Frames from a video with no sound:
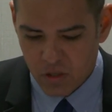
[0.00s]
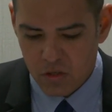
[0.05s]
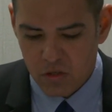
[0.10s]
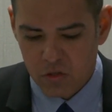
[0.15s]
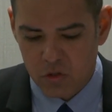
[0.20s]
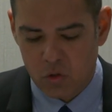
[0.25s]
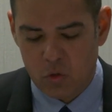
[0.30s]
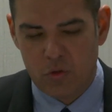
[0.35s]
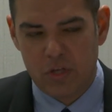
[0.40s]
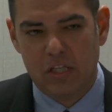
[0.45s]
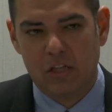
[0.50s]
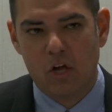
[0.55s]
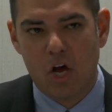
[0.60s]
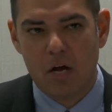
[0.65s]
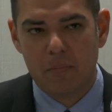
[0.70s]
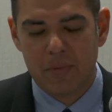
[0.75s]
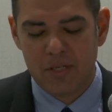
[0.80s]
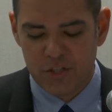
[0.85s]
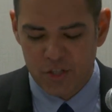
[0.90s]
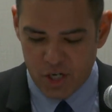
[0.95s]
So the
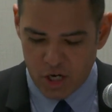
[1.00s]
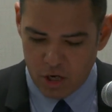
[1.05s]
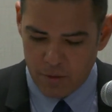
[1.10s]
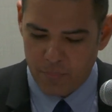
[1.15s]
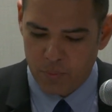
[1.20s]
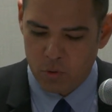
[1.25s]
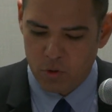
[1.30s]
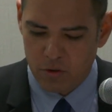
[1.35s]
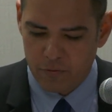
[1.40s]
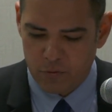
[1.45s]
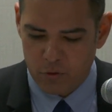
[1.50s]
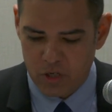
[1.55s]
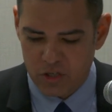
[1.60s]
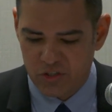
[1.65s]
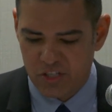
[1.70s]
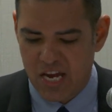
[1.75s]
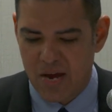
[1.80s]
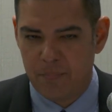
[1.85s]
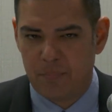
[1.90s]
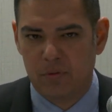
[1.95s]
Long Beach Airport, for
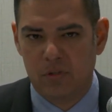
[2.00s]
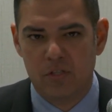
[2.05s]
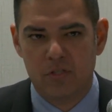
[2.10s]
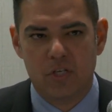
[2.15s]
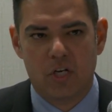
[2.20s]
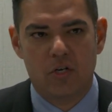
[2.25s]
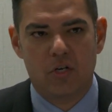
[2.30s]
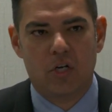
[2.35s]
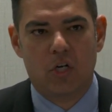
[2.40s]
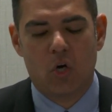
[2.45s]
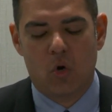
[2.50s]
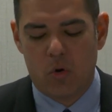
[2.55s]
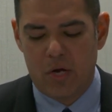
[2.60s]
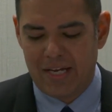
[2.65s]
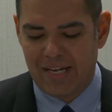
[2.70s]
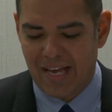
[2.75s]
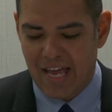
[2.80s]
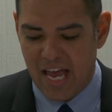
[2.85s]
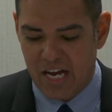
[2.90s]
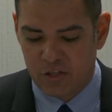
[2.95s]
example, is
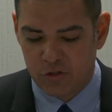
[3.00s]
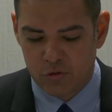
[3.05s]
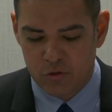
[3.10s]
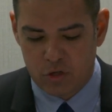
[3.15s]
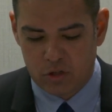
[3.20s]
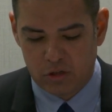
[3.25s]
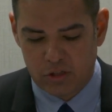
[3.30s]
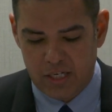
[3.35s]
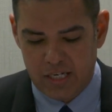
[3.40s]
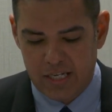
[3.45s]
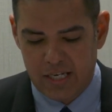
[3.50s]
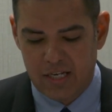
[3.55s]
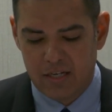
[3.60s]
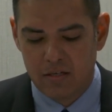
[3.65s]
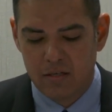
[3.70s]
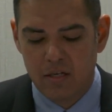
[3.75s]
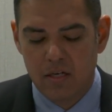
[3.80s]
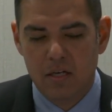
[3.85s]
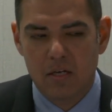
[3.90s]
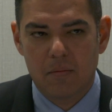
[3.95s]
undergoing extra cleaning,
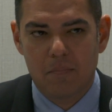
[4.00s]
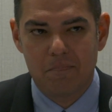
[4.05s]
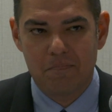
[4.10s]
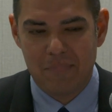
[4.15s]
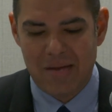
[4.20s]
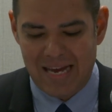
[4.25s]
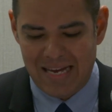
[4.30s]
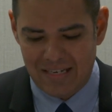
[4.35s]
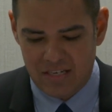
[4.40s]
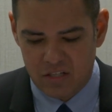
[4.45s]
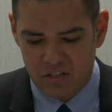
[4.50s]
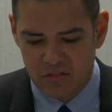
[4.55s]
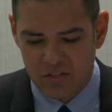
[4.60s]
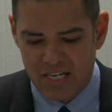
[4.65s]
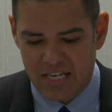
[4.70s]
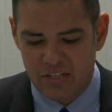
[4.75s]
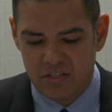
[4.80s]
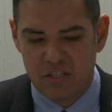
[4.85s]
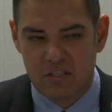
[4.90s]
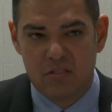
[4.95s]
maintenance,
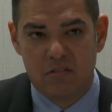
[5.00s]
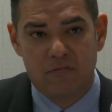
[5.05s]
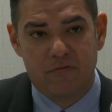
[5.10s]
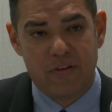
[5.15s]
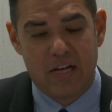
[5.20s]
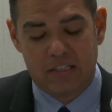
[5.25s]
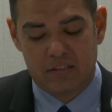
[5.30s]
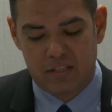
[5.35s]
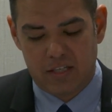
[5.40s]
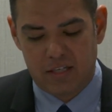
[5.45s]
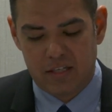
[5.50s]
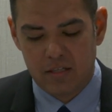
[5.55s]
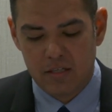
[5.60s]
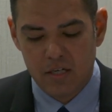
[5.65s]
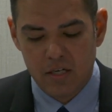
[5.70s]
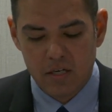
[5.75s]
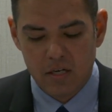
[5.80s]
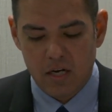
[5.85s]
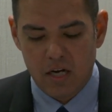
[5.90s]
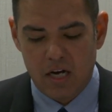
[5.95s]
and disinfecting
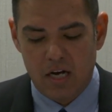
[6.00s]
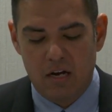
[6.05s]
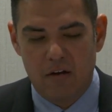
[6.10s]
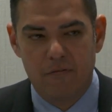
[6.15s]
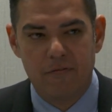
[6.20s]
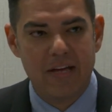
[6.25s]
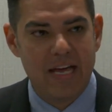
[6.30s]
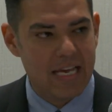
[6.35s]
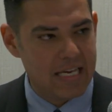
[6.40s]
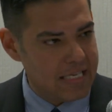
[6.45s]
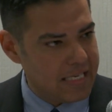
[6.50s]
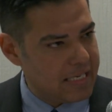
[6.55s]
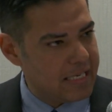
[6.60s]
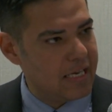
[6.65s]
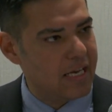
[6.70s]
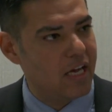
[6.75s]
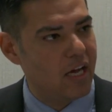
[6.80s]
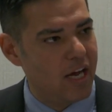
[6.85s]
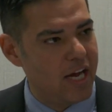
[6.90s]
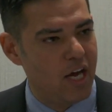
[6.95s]
of any
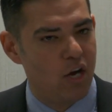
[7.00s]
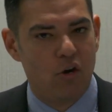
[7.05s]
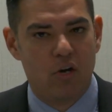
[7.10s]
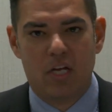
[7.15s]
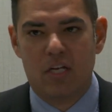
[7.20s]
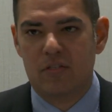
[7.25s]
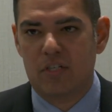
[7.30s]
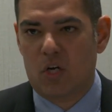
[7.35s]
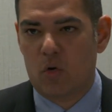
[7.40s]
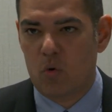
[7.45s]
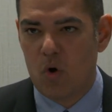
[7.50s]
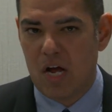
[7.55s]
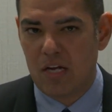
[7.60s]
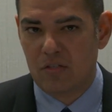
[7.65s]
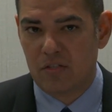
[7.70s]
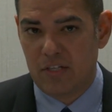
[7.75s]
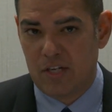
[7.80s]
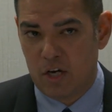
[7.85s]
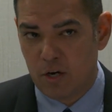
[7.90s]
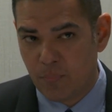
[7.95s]
areas
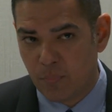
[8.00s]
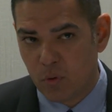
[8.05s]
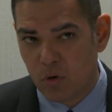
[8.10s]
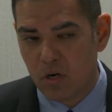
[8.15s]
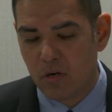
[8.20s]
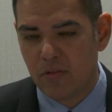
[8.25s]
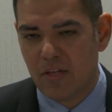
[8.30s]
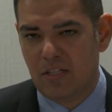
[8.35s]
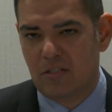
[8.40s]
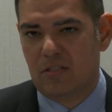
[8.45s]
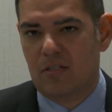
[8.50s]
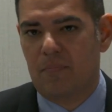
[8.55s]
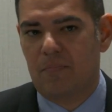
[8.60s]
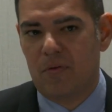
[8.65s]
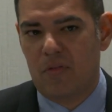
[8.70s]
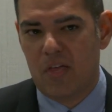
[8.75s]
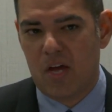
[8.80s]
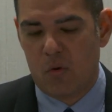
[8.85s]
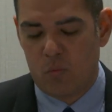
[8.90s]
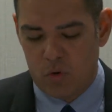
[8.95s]
across the airport. That's
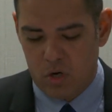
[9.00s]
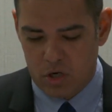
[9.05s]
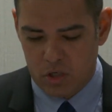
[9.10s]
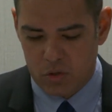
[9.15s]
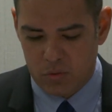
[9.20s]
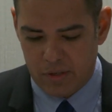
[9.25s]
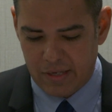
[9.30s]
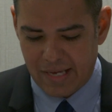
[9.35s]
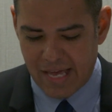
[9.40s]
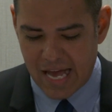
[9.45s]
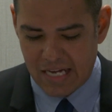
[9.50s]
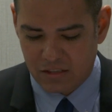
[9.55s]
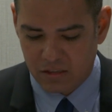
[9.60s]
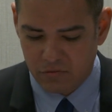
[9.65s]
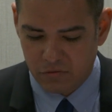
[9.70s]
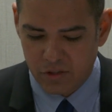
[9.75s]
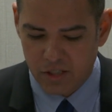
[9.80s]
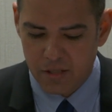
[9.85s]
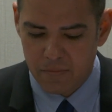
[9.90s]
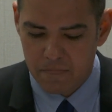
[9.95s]
something that we are doing
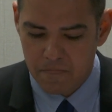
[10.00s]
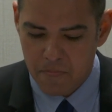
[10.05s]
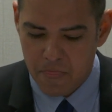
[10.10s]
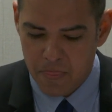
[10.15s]
actively.